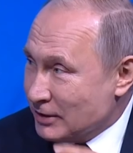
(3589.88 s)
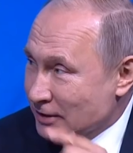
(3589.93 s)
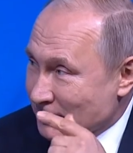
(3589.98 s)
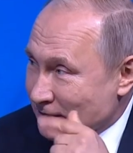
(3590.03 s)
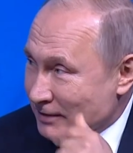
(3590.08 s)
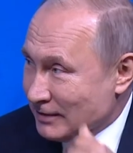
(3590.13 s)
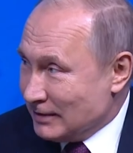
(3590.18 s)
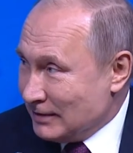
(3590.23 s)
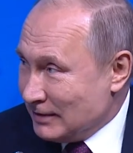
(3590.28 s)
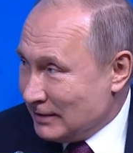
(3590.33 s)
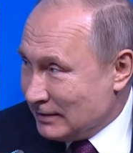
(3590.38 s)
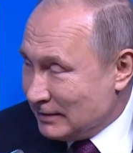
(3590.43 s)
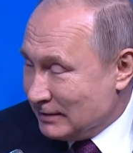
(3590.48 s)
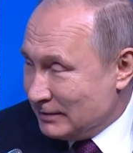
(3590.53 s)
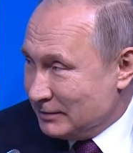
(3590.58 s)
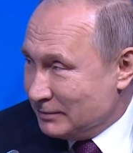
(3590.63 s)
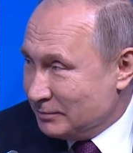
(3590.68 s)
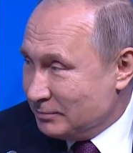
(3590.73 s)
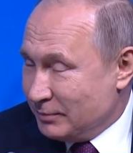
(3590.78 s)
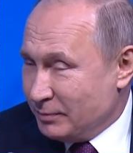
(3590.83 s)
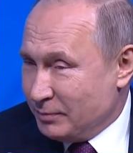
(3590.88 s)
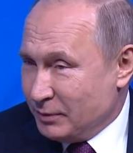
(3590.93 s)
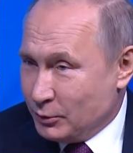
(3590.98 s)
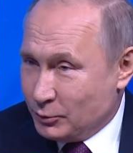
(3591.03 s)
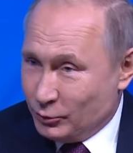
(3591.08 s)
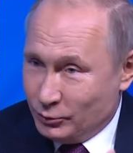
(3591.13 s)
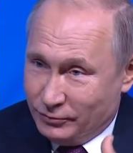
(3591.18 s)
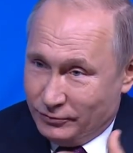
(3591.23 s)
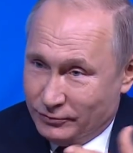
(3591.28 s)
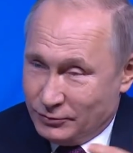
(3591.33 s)
moderator to give me
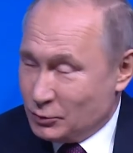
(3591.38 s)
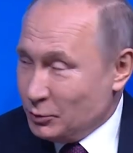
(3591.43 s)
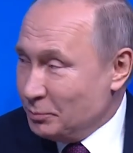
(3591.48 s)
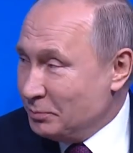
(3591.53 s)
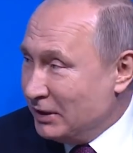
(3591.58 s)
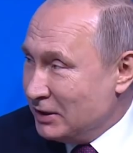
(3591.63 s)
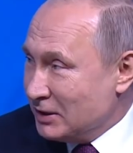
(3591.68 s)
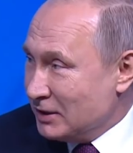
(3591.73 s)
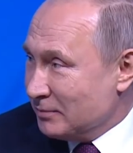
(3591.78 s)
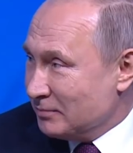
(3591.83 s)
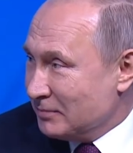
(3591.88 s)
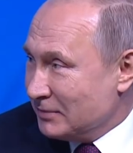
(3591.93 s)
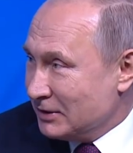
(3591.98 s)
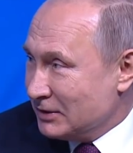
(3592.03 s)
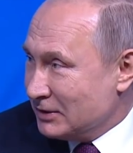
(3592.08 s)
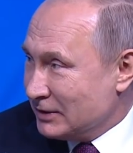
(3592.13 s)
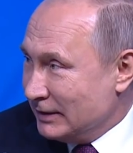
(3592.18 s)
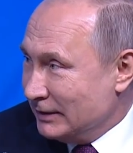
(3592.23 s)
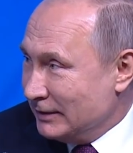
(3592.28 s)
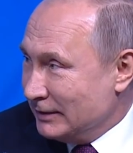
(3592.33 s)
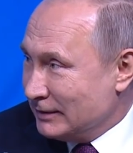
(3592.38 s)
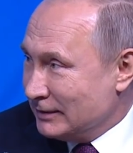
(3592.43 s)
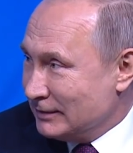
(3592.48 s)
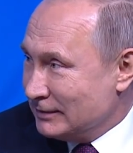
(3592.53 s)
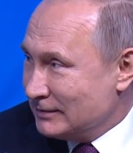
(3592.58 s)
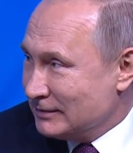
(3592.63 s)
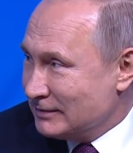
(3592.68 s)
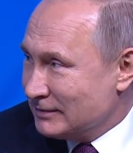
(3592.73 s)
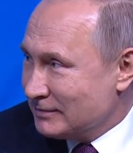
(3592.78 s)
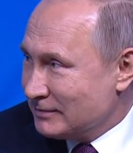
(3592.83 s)
just 2 minutes to
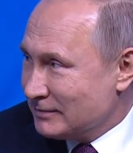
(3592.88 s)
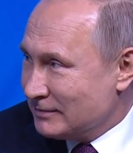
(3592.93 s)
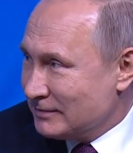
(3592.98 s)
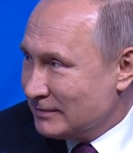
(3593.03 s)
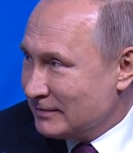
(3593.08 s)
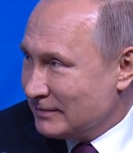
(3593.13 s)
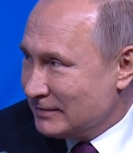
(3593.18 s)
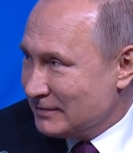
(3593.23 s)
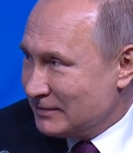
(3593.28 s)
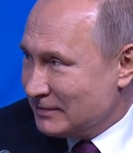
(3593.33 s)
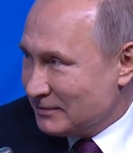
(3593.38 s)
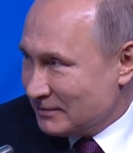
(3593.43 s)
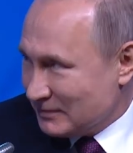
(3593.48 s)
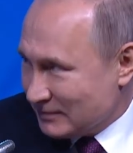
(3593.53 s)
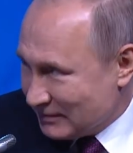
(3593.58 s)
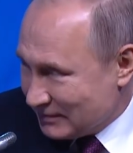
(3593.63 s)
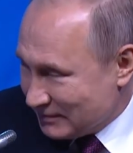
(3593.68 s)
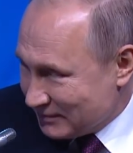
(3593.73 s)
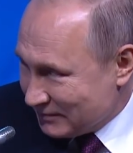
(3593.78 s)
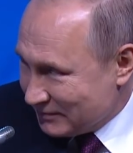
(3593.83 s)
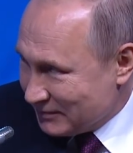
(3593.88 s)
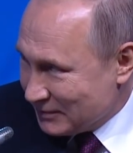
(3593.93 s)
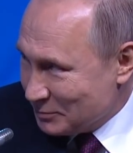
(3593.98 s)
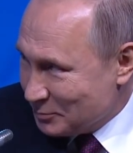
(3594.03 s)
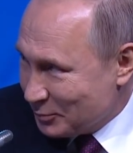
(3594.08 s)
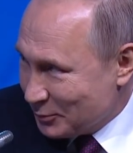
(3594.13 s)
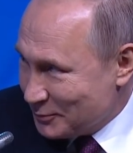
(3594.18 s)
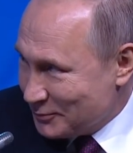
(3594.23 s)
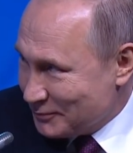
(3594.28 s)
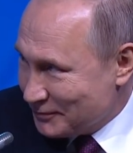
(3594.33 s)
comment on the speeches my
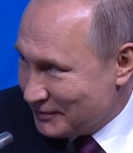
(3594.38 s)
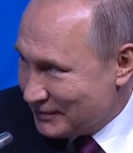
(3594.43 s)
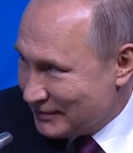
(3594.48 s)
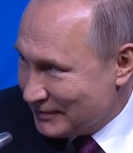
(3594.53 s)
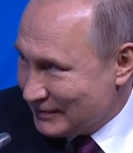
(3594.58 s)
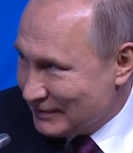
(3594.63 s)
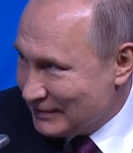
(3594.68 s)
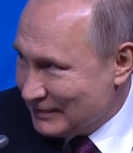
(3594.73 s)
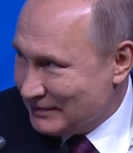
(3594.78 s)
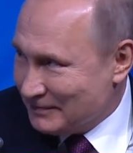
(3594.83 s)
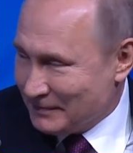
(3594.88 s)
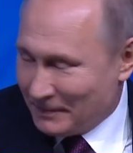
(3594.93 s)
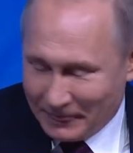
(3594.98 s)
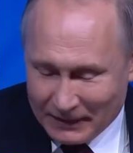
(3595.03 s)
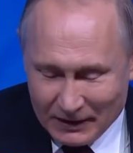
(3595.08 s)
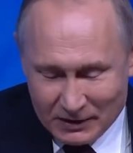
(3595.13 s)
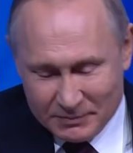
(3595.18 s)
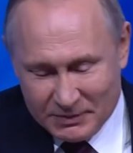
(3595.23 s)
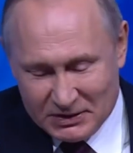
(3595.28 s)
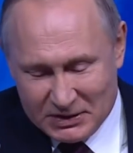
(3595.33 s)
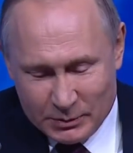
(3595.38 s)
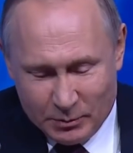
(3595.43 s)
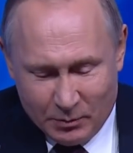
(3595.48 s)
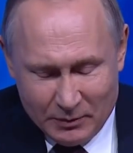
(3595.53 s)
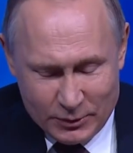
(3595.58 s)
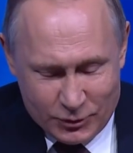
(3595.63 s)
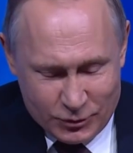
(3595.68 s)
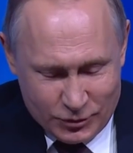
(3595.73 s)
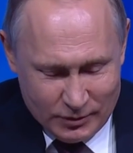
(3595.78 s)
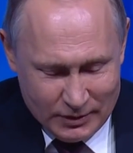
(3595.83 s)
colleagues have just delivered, if you have
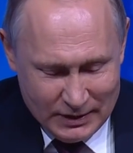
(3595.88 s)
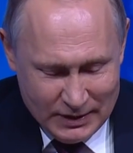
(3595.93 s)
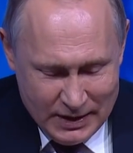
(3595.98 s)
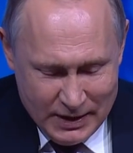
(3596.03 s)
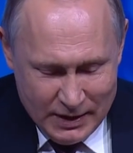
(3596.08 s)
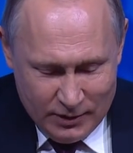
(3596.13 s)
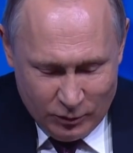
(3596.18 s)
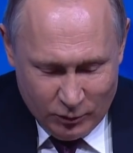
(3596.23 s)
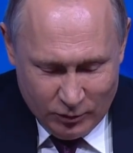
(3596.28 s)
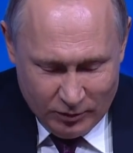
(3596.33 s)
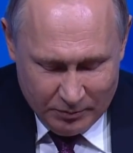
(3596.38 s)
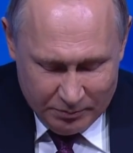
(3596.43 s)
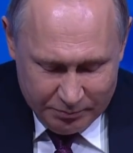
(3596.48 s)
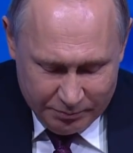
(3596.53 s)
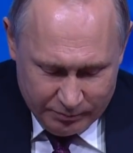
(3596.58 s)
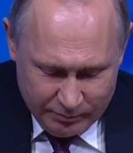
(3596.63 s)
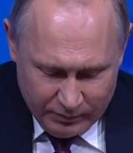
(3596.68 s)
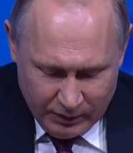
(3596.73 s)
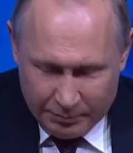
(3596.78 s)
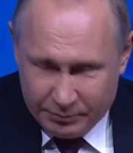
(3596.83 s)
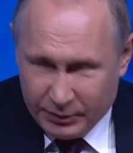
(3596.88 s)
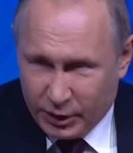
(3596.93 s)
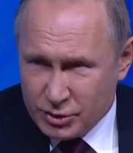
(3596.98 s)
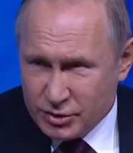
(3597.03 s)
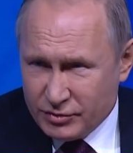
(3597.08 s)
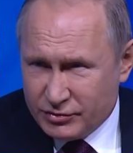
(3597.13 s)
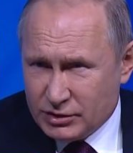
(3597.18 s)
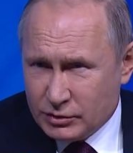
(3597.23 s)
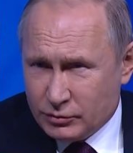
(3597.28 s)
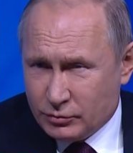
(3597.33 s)
no objections. Thank you very
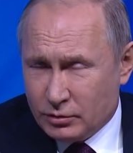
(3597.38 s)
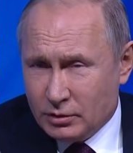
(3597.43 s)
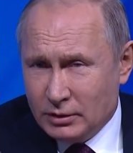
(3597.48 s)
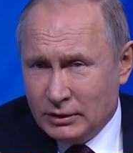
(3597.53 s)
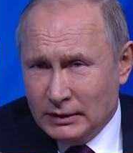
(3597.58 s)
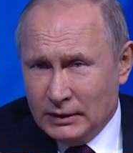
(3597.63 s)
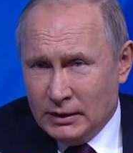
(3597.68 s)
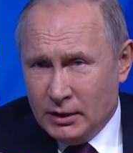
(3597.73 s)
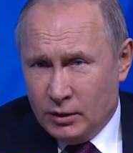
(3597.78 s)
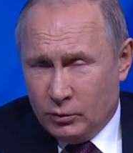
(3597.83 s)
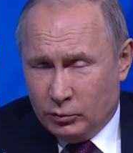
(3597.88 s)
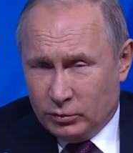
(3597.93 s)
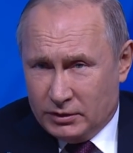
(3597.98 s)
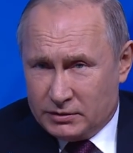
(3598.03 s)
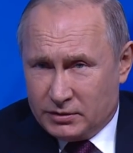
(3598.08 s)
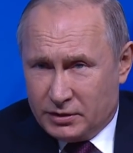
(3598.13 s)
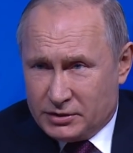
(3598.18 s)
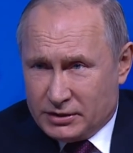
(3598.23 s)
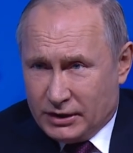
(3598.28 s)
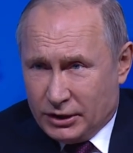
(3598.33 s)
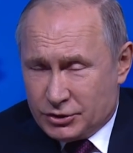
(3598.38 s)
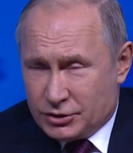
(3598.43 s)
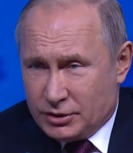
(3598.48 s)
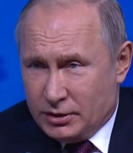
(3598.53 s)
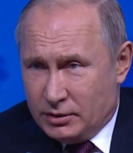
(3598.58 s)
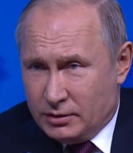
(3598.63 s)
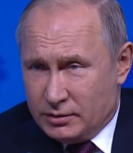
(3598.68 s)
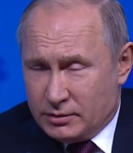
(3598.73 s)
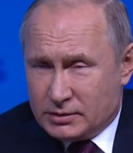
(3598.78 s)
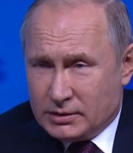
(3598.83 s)
much.
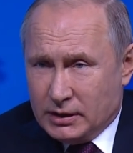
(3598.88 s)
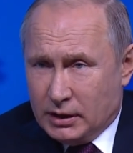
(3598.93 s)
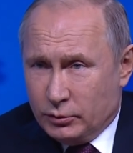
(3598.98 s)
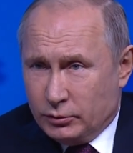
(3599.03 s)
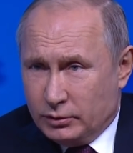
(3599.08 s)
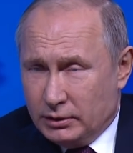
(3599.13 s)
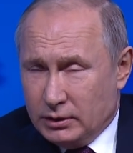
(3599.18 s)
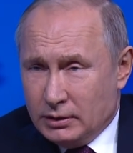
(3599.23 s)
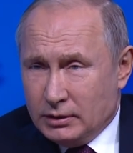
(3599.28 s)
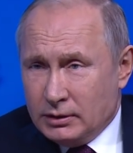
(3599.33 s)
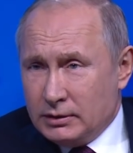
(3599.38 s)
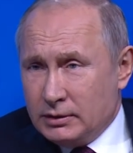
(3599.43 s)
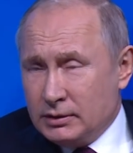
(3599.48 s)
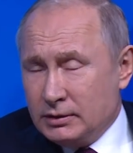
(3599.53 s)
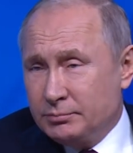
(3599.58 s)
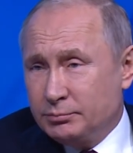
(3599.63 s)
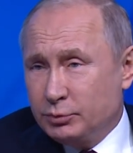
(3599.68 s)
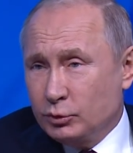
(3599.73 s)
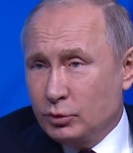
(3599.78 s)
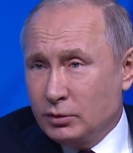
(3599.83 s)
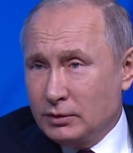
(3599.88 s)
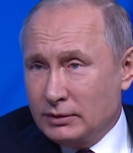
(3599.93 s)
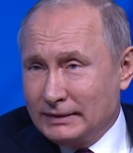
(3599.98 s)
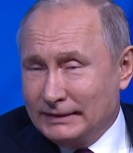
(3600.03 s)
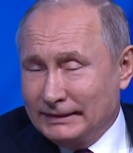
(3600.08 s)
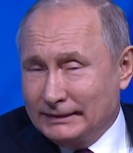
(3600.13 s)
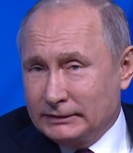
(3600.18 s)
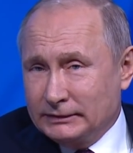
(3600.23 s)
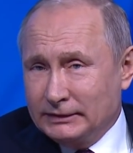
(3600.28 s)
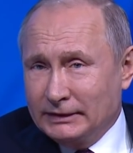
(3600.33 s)
First and
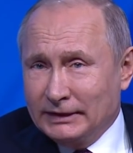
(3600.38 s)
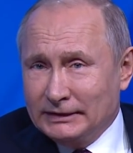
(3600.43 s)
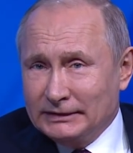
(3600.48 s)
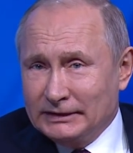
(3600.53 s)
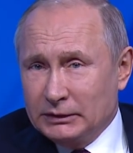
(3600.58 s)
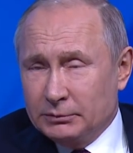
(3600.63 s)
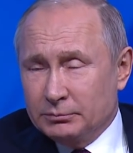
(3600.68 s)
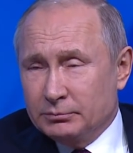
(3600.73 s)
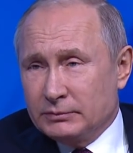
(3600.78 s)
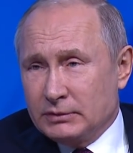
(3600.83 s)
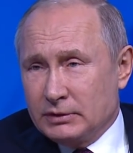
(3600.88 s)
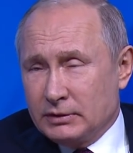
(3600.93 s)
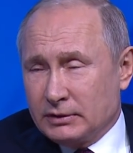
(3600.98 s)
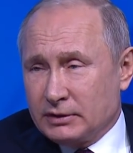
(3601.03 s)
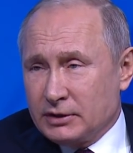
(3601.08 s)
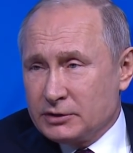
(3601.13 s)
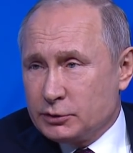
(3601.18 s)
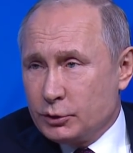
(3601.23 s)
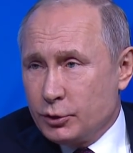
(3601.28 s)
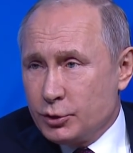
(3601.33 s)
foremost, we've got some